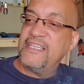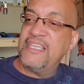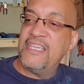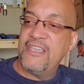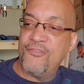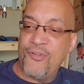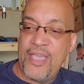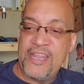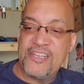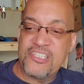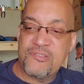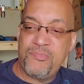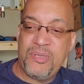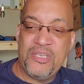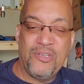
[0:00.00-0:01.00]
He ran the
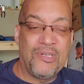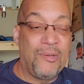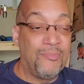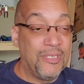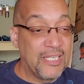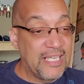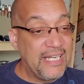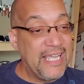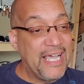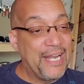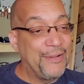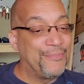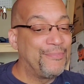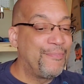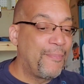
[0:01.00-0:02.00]
spiel. I'm looking at
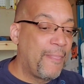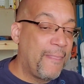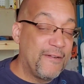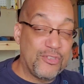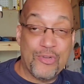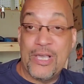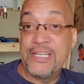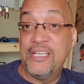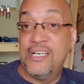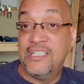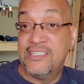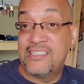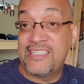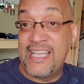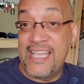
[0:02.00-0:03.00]
him, trying to
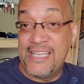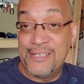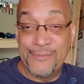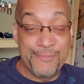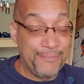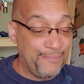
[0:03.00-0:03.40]
understand him.